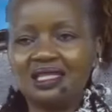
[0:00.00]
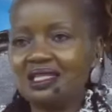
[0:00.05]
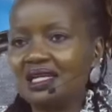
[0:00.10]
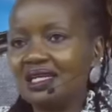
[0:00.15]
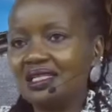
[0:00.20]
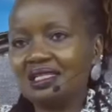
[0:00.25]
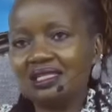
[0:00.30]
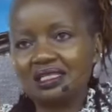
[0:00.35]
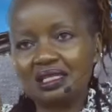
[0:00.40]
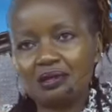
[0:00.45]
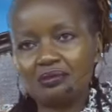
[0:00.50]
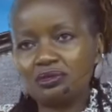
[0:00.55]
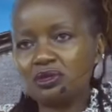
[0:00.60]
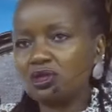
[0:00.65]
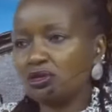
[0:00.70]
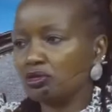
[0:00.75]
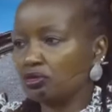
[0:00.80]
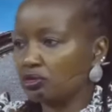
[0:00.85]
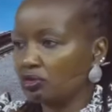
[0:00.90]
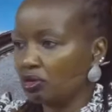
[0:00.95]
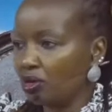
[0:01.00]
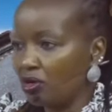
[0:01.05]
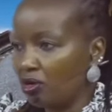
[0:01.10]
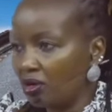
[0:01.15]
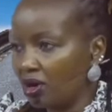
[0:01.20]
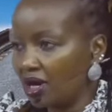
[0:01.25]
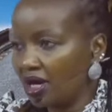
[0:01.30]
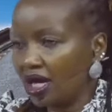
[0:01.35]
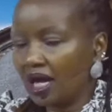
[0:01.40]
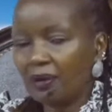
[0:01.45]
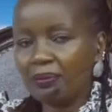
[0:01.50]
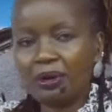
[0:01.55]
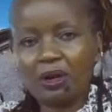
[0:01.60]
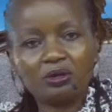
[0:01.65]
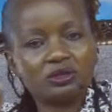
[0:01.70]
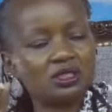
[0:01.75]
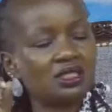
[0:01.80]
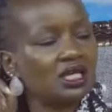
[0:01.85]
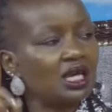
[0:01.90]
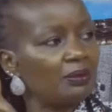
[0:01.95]
there is something wrong
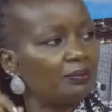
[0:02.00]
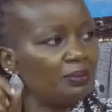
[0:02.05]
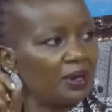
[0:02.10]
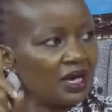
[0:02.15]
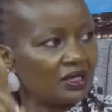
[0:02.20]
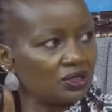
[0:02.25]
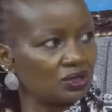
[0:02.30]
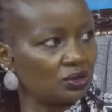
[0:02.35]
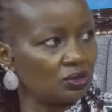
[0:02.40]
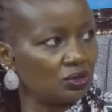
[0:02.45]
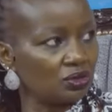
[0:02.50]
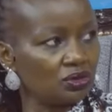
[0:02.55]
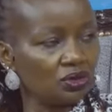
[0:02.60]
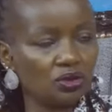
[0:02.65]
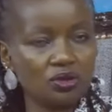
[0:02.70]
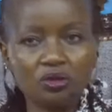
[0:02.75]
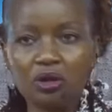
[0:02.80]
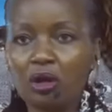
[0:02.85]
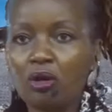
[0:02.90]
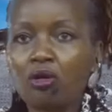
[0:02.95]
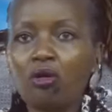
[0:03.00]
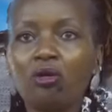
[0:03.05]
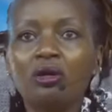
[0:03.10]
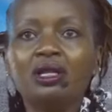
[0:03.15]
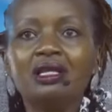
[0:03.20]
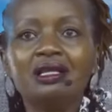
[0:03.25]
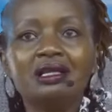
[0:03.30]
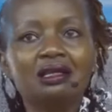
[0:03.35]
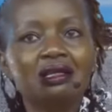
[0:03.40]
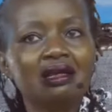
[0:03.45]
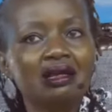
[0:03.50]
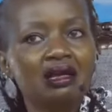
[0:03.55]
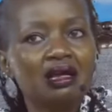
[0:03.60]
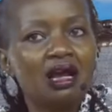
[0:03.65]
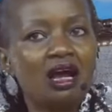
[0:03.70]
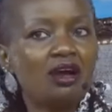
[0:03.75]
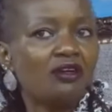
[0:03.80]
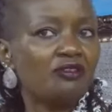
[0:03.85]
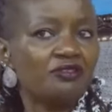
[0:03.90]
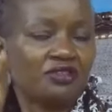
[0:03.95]
about that person you are calling
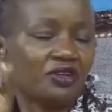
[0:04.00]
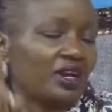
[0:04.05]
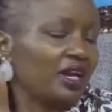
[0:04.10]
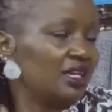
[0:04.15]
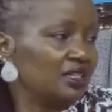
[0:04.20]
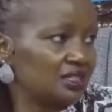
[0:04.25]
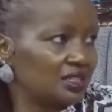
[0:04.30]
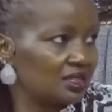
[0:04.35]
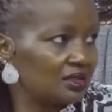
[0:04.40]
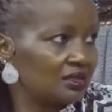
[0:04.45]
friend.